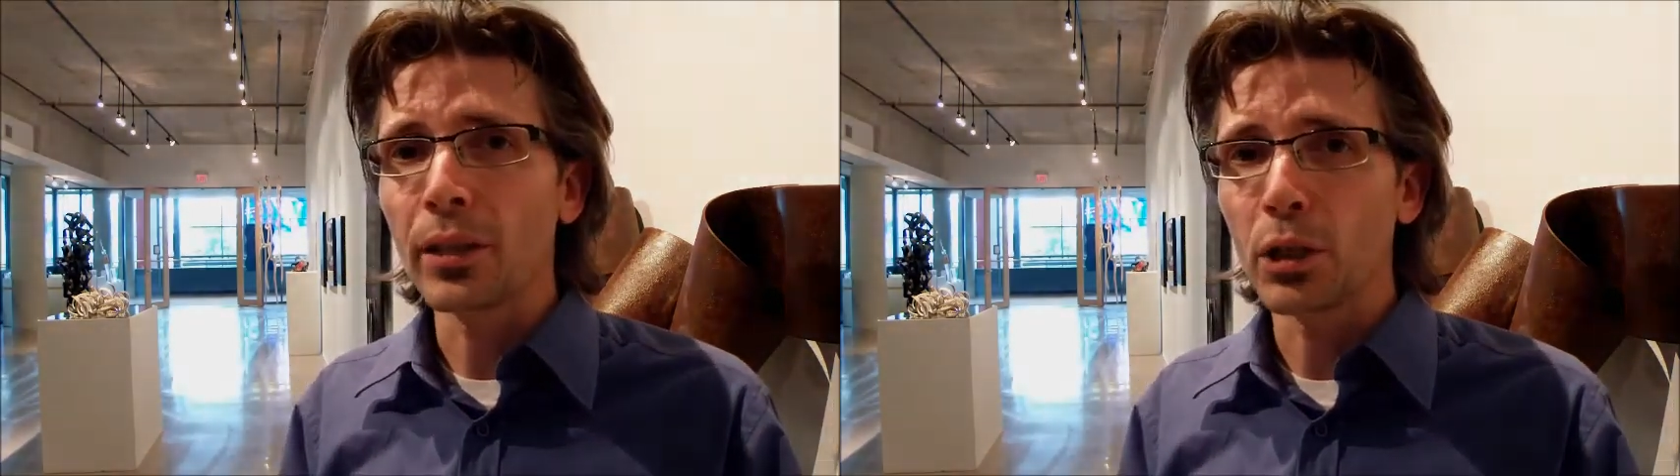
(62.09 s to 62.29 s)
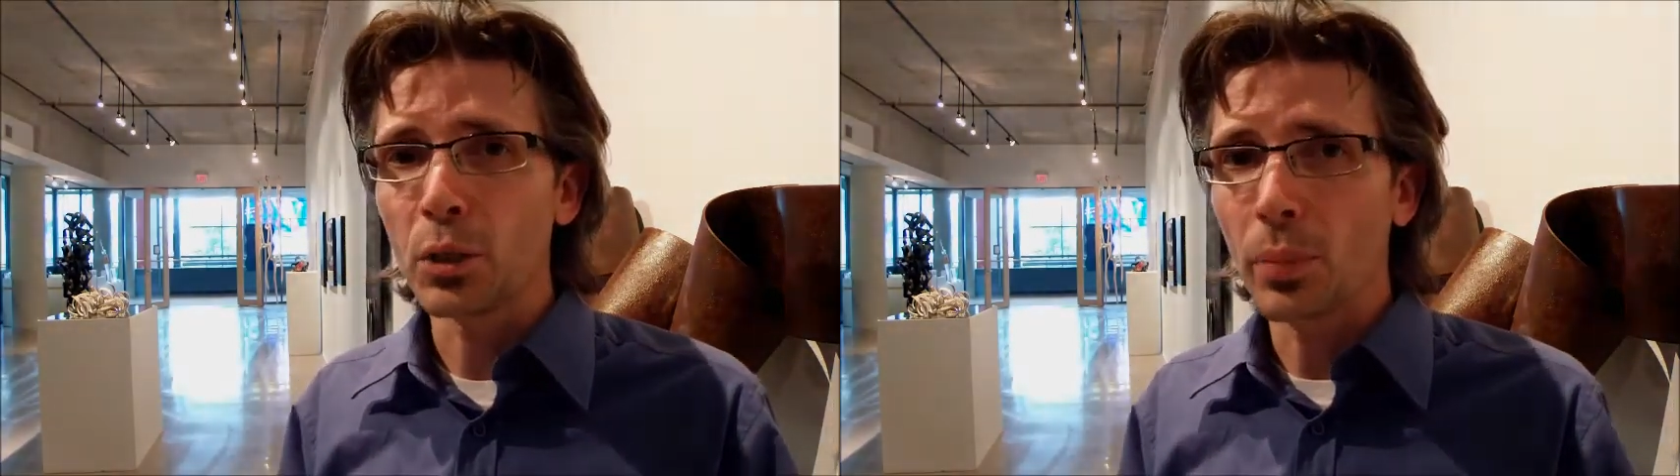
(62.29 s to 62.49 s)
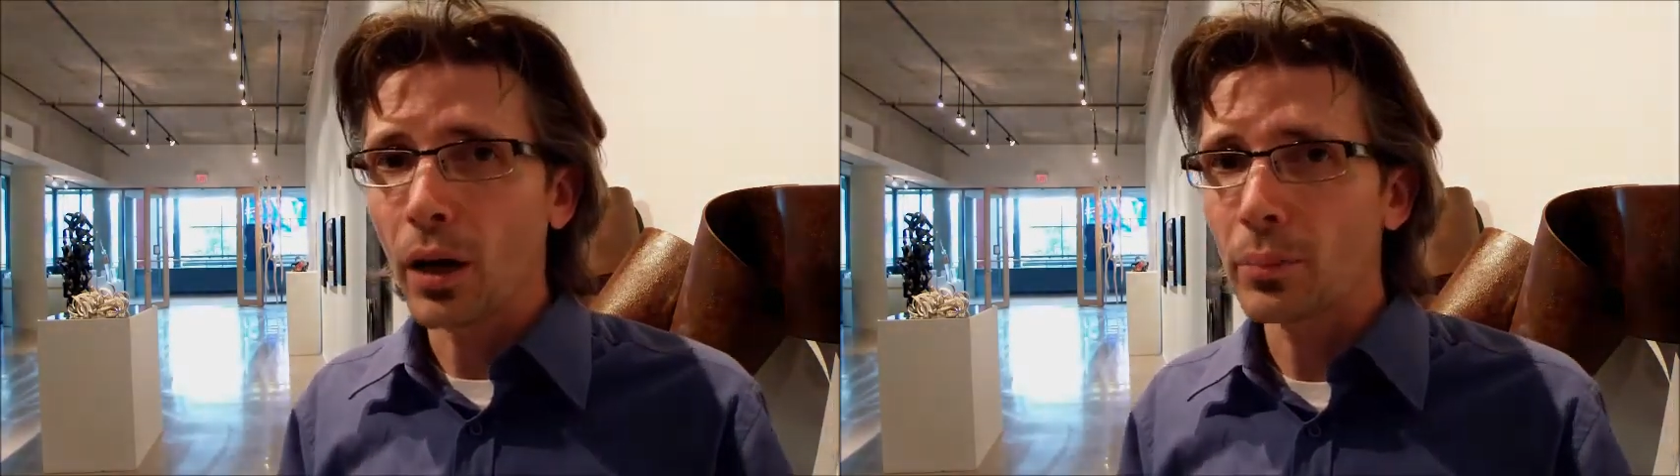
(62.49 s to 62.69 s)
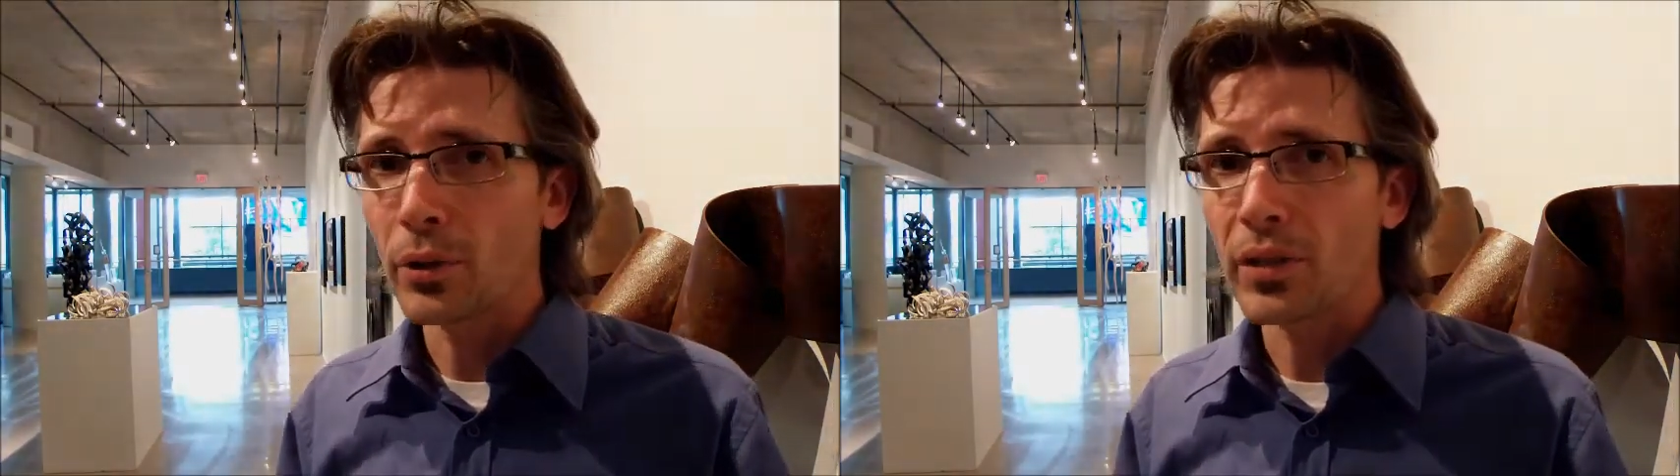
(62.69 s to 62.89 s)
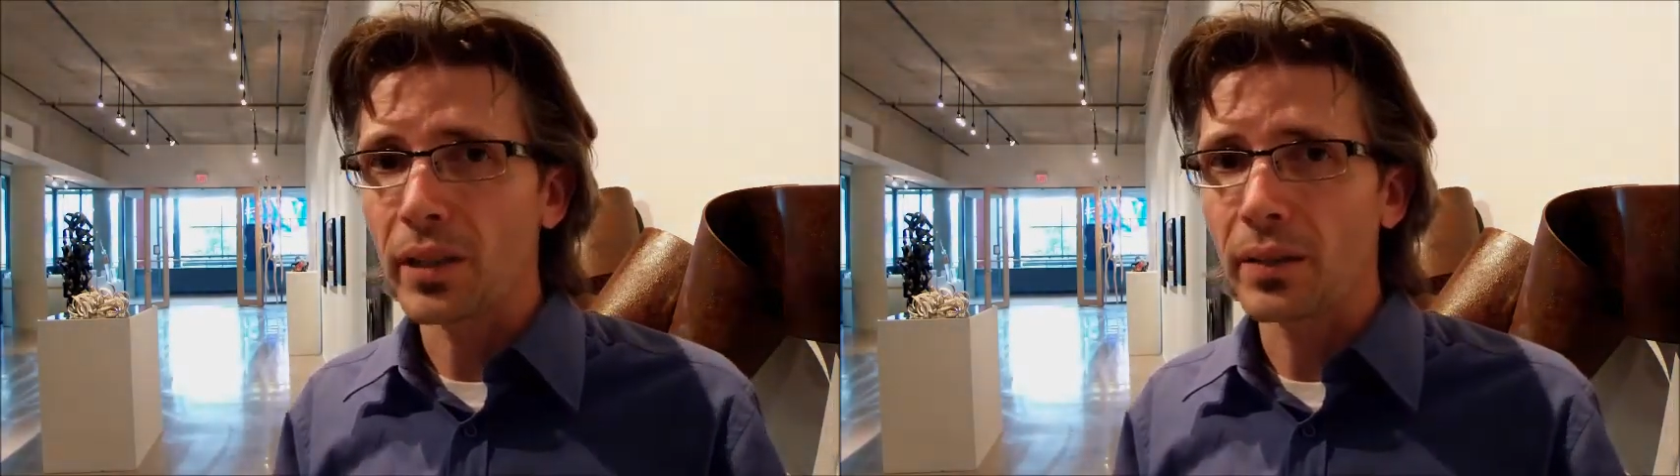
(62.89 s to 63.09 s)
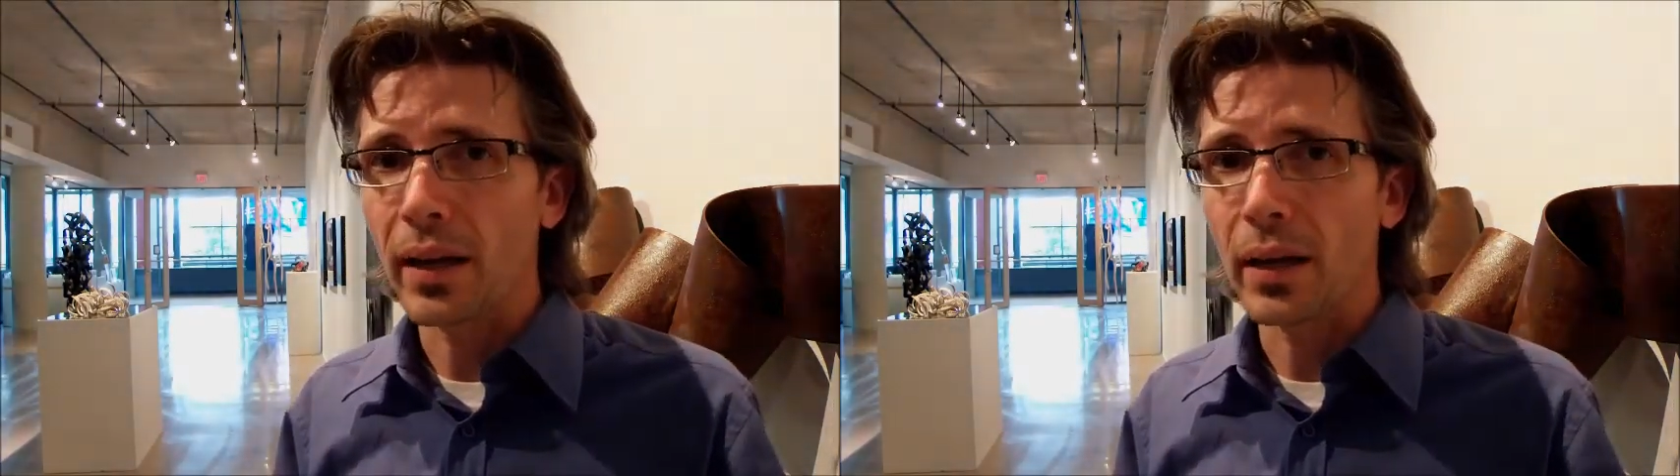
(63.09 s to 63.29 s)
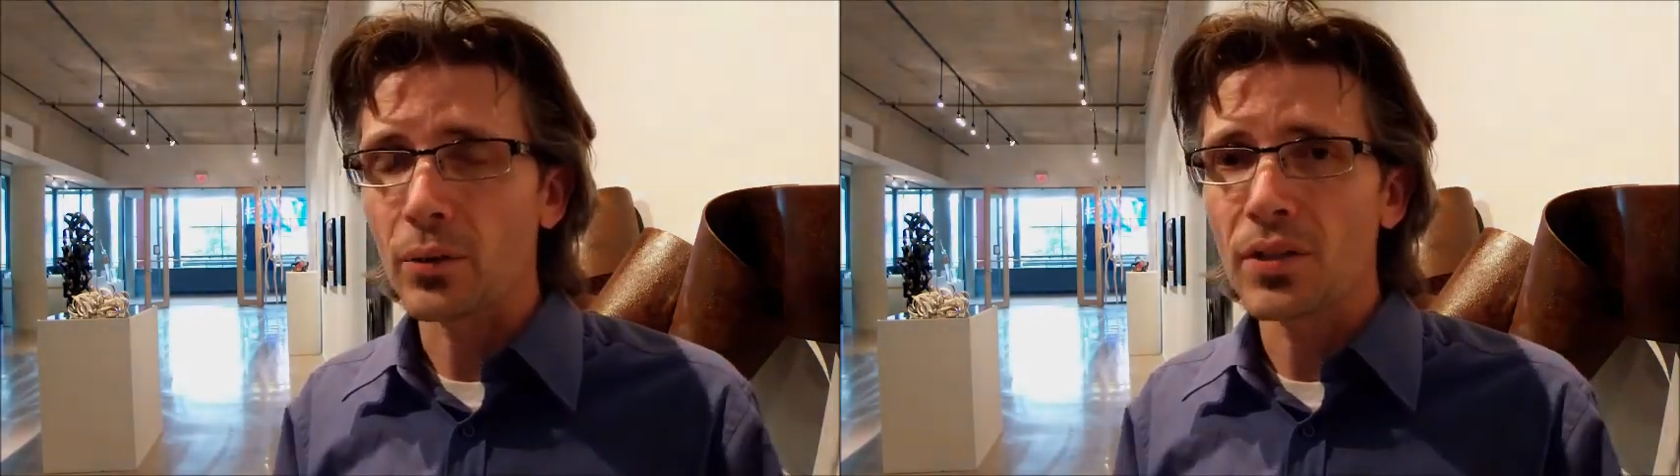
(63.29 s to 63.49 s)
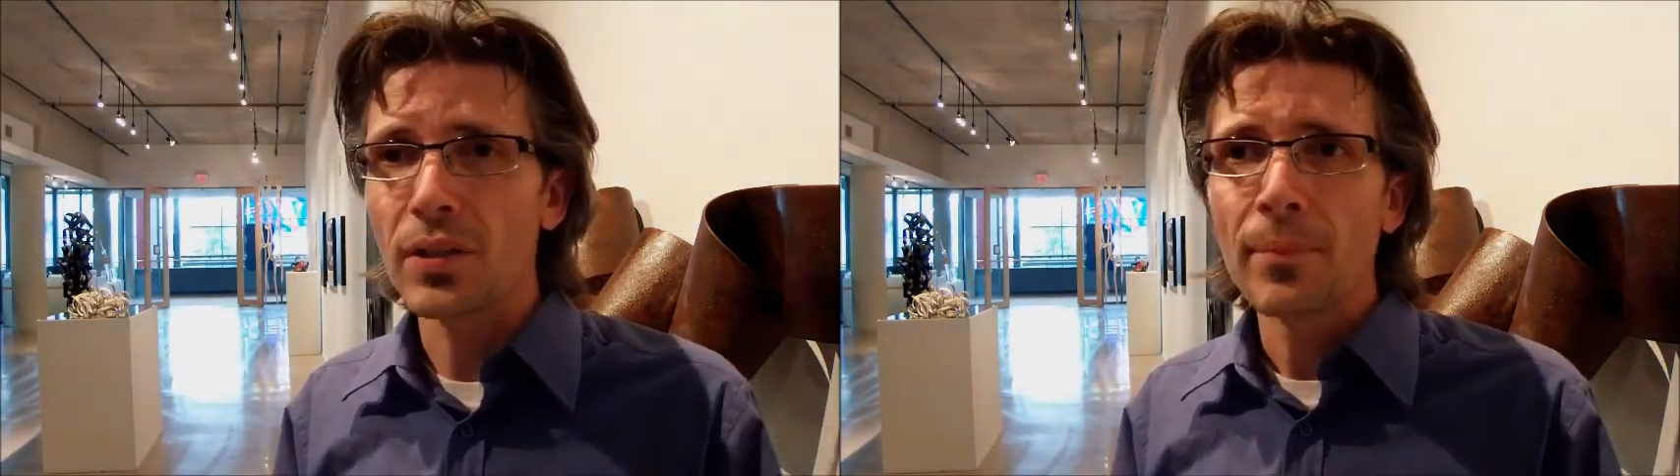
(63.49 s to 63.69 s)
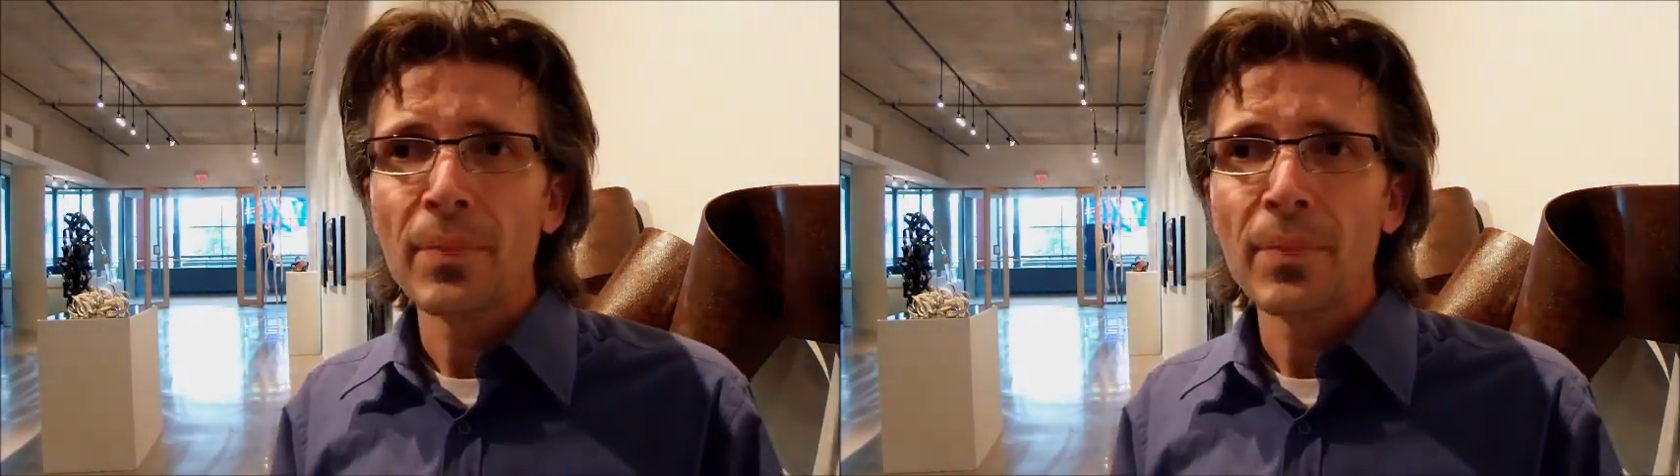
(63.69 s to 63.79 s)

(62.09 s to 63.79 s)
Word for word: English pop music in the house.